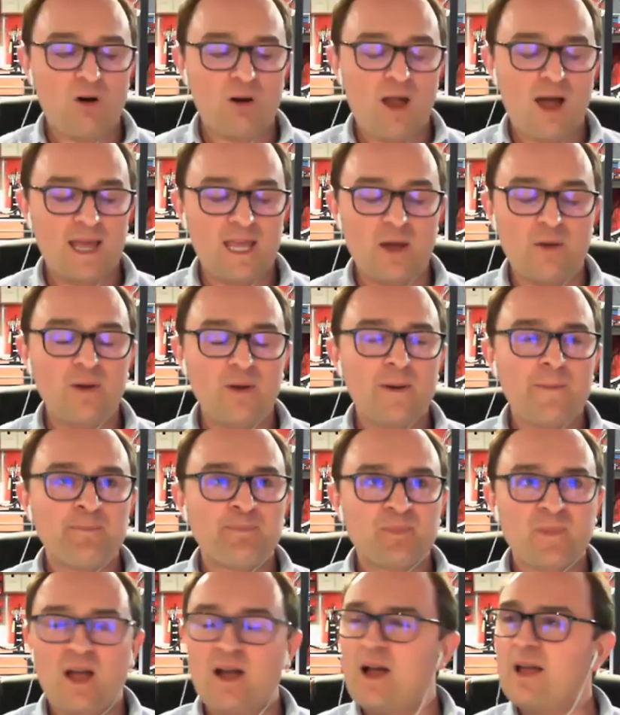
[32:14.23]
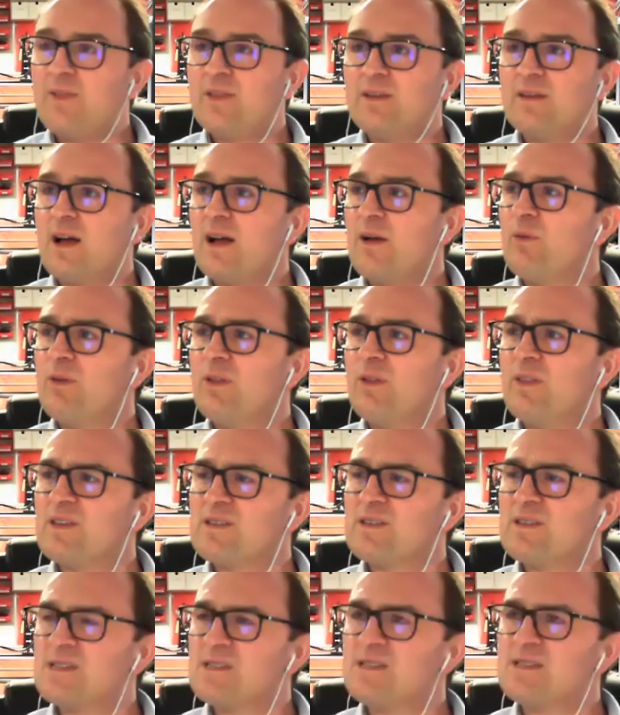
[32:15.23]
like there's
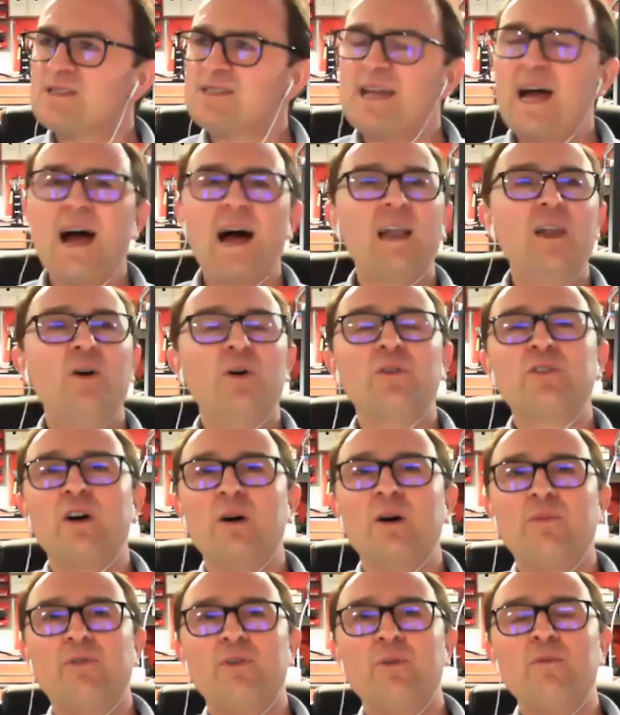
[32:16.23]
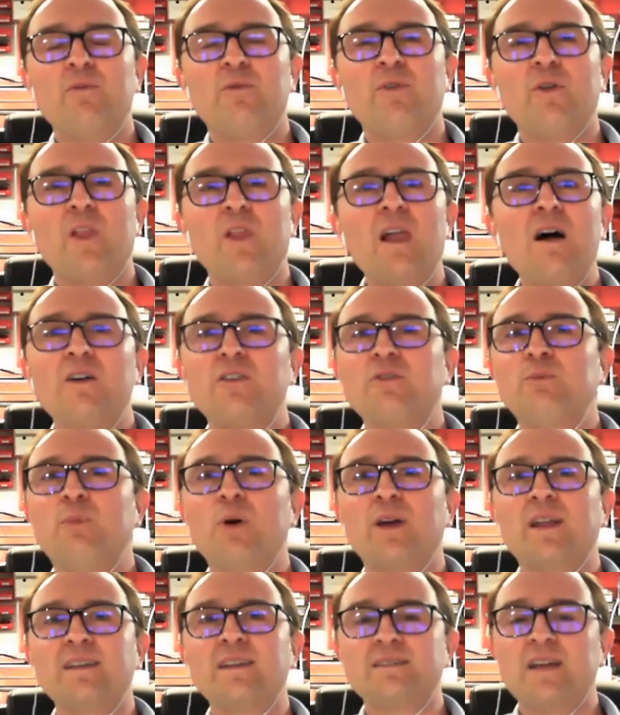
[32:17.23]
a stat I looked up for the last
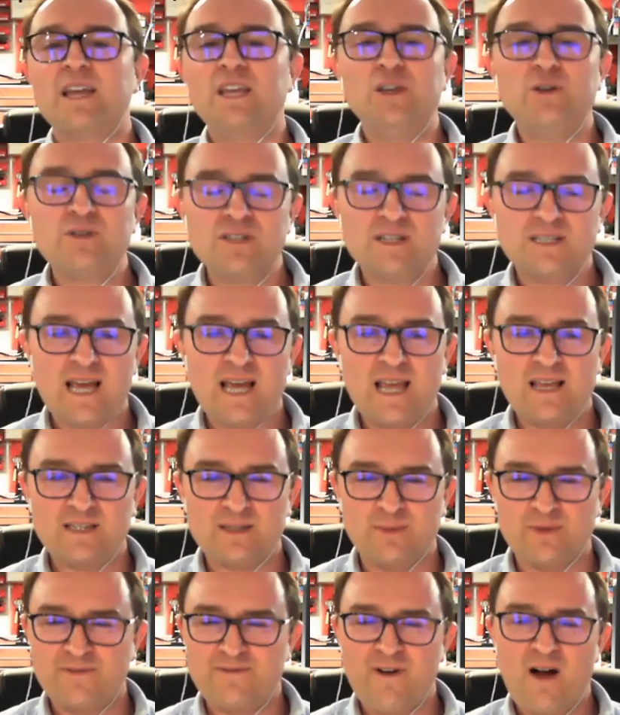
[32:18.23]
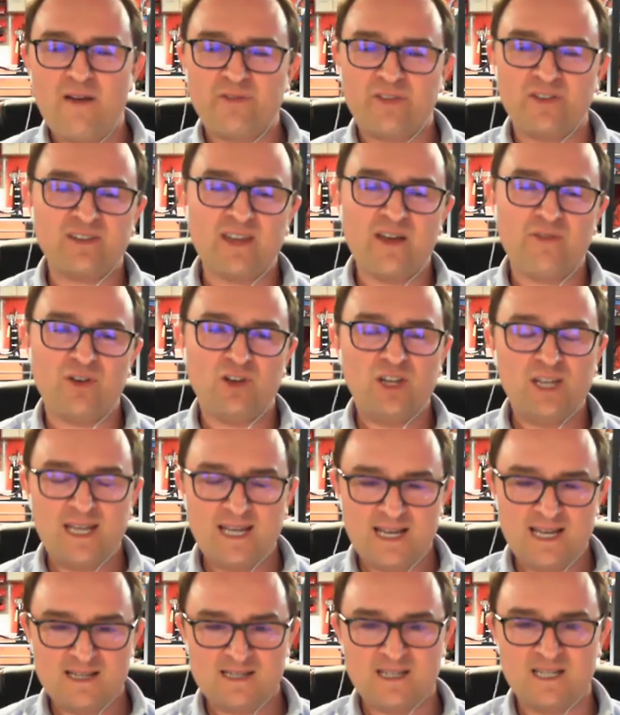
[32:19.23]
book. It's like, it used to take 5 to 7
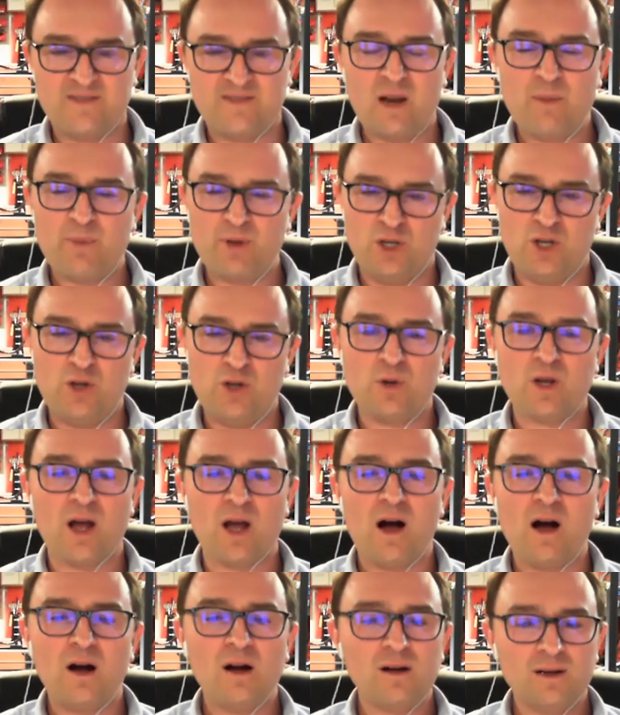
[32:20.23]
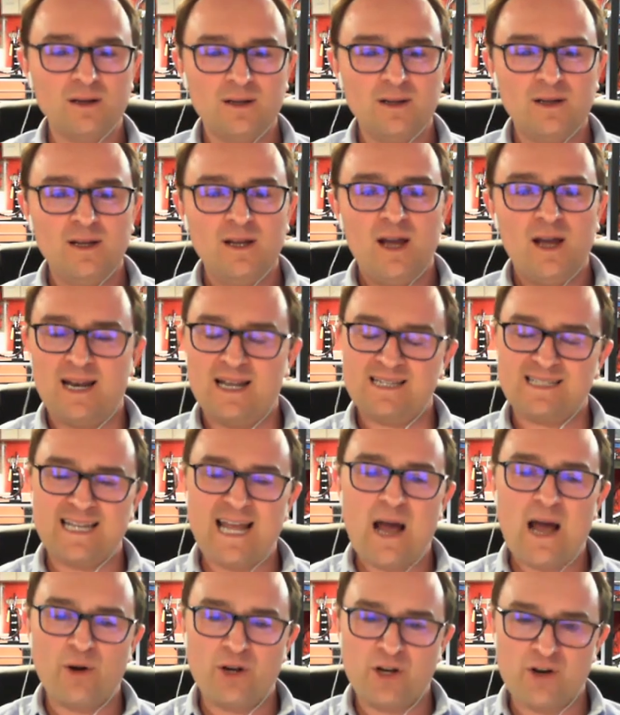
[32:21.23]
years to develop a new car, and it's
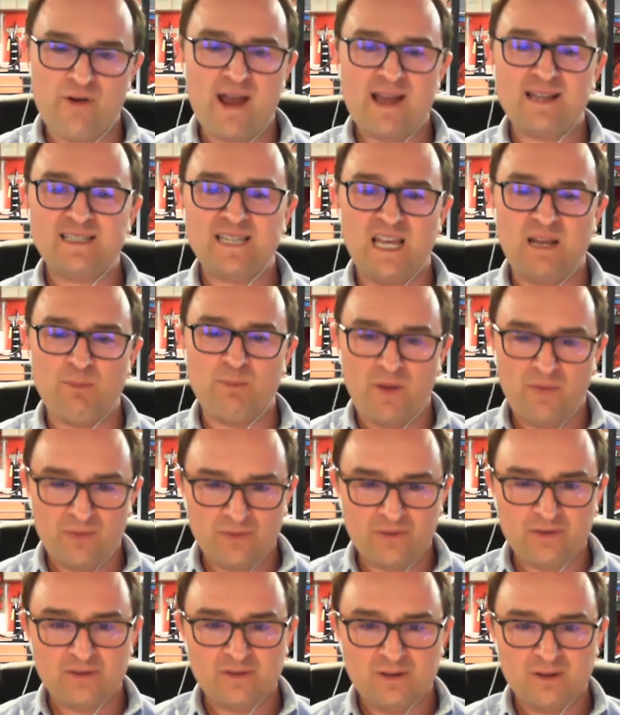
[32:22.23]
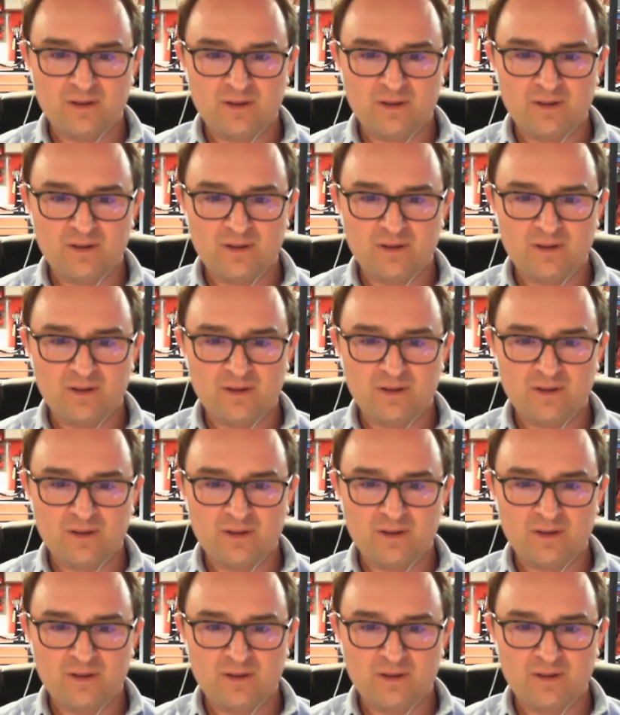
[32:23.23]
now under 18 months.